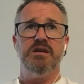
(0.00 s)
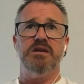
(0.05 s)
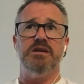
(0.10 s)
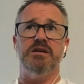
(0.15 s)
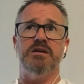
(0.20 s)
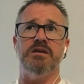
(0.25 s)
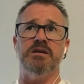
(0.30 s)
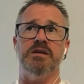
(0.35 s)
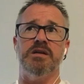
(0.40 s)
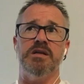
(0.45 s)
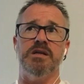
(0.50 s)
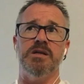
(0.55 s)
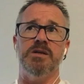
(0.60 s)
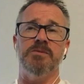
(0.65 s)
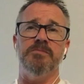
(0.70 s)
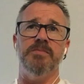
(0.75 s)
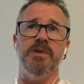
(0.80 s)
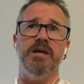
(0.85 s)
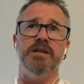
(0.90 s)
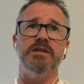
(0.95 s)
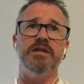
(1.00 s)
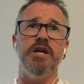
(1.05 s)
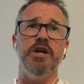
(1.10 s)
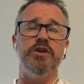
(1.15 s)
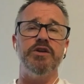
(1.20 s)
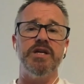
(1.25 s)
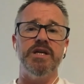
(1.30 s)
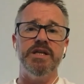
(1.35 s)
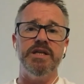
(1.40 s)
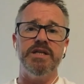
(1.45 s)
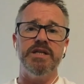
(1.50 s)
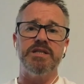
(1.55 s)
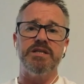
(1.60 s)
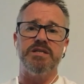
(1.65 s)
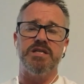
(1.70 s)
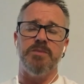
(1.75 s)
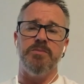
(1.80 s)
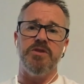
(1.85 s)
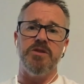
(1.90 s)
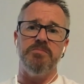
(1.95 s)
um, and, you know, getting into
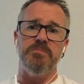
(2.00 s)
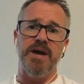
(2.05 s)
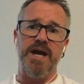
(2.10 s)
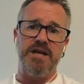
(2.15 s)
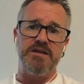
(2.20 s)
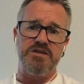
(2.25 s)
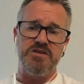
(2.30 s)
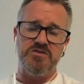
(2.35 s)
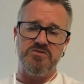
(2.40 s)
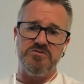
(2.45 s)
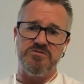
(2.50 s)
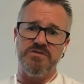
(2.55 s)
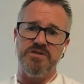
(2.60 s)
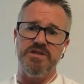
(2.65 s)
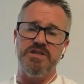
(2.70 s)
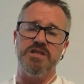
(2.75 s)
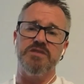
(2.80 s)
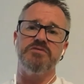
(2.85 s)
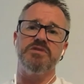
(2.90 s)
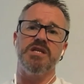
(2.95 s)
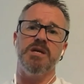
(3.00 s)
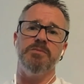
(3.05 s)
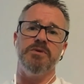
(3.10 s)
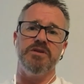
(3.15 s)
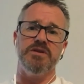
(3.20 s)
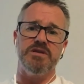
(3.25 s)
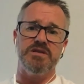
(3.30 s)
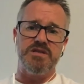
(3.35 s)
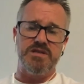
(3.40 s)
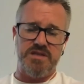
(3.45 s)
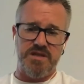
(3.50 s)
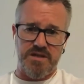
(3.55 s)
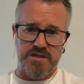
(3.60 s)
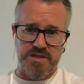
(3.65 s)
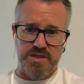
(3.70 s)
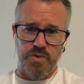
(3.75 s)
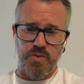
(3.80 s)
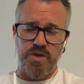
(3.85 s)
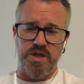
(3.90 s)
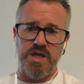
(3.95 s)
some of the backstories of some of these
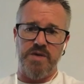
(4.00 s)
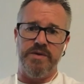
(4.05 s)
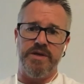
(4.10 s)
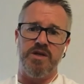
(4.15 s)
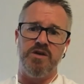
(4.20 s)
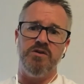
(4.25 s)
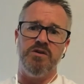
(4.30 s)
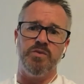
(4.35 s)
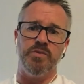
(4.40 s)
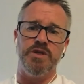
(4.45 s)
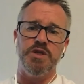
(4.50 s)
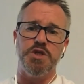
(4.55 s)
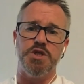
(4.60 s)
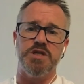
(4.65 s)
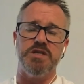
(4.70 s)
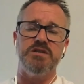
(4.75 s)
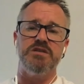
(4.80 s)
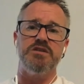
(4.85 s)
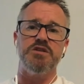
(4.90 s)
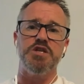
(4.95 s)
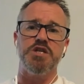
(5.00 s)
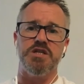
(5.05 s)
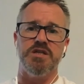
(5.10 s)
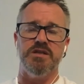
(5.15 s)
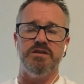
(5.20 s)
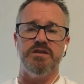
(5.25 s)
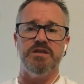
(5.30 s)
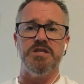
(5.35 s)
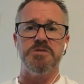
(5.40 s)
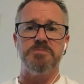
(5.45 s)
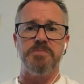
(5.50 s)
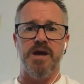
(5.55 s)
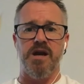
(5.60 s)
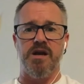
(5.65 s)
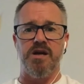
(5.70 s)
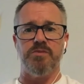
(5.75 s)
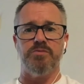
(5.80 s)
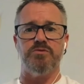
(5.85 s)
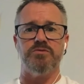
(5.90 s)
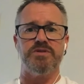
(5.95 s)
things that were going on when Jesus shared these
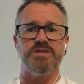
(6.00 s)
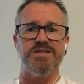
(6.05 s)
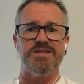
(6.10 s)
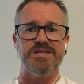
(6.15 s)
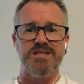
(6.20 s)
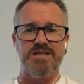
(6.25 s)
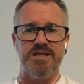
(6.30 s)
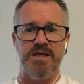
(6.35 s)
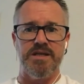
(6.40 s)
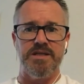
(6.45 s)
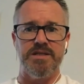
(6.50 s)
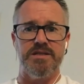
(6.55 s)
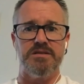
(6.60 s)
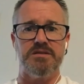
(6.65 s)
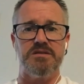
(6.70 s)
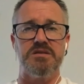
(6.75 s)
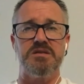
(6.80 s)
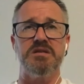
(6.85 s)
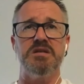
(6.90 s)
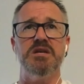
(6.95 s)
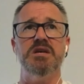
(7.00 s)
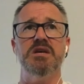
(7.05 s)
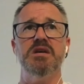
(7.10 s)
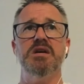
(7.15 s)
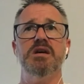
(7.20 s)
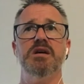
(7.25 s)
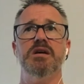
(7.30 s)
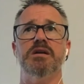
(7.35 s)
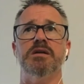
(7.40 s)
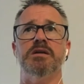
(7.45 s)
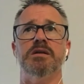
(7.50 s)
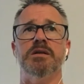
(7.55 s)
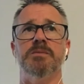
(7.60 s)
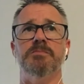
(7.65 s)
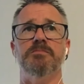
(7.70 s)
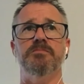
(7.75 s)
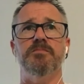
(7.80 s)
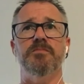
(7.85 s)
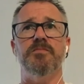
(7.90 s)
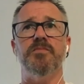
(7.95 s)
parables and sayings.
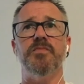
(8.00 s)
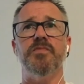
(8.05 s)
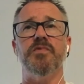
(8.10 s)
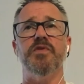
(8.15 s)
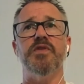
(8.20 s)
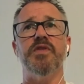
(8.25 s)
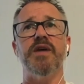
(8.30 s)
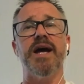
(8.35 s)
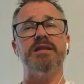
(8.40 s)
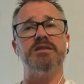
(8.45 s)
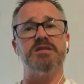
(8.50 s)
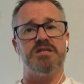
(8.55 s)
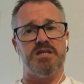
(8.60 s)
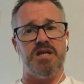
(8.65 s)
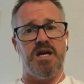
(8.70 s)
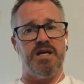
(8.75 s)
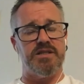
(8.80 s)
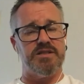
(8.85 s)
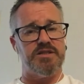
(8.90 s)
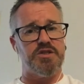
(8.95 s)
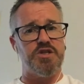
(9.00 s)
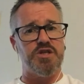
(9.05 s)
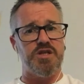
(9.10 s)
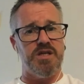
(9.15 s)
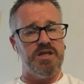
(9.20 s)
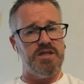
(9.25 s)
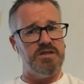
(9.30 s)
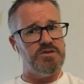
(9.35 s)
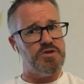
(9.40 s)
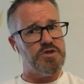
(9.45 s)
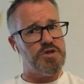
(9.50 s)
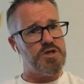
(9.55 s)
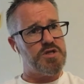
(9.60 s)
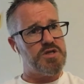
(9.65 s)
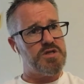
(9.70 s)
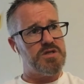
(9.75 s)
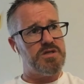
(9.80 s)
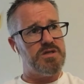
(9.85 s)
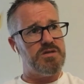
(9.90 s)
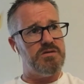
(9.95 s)
Um, that started to
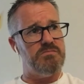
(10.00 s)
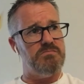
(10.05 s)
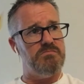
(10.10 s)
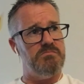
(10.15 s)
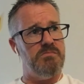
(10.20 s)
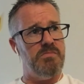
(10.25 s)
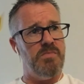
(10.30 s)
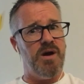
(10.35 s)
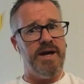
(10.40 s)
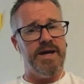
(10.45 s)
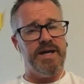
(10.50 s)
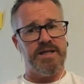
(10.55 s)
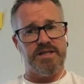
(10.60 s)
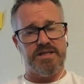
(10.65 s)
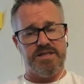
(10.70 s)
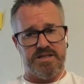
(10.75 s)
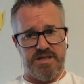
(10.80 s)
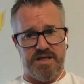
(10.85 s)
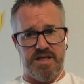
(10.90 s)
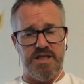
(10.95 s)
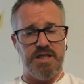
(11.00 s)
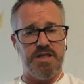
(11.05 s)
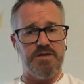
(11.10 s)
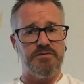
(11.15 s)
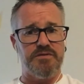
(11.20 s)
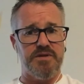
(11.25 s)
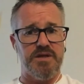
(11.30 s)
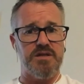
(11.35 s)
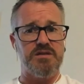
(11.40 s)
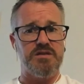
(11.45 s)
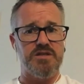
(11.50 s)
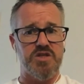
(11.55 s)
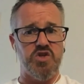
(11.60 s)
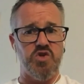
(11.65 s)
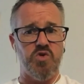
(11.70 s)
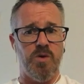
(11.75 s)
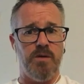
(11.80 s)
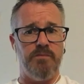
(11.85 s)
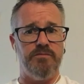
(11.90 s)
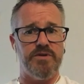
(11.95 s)
change my understanding of things
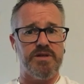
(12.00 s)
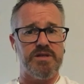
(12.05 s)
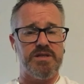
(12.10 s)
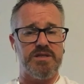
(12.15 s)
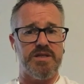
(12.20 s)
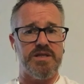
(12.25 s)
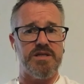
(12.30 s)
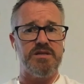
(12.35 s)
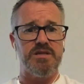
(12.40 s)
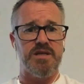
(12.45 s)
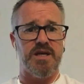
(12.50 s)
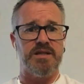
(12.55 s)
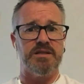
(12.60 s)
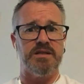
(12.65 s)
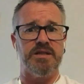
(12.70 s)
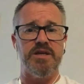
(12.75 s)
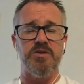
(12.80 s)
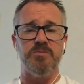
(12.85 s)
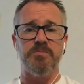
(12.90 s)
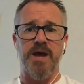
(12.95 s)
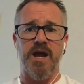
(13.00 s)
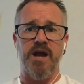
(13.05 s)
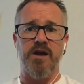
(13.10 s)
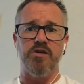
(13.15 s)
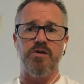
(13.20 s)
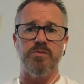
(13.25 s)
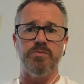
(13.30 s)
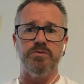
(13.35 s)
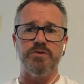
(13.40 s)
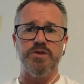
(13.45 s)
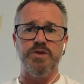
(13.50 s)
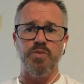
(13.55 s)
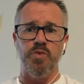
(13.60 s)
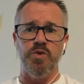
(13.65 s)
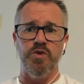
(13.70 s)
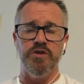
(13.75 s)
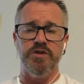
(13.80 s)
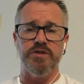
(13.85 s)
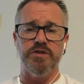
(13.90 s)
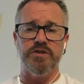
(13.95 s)
too, obviously. Suddenly the parables
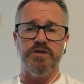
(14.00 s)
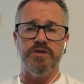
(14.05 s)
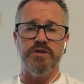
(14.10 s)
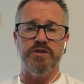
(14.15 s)
weren't